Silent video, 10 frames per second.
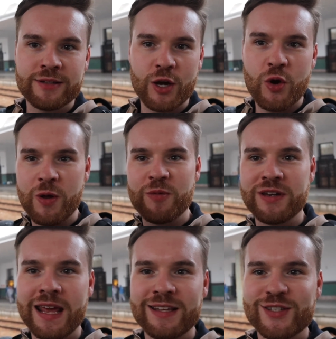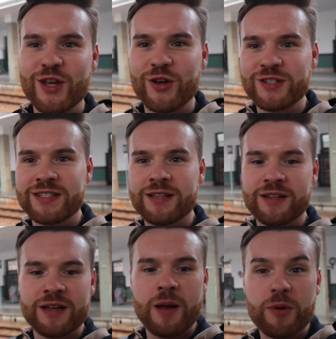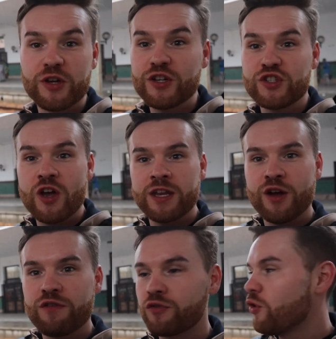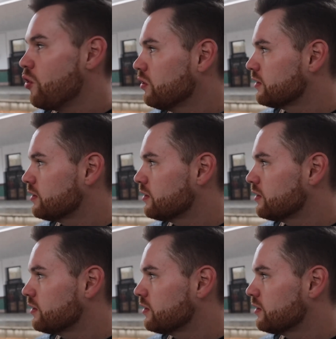equipment getting soaked. But a good journey overall,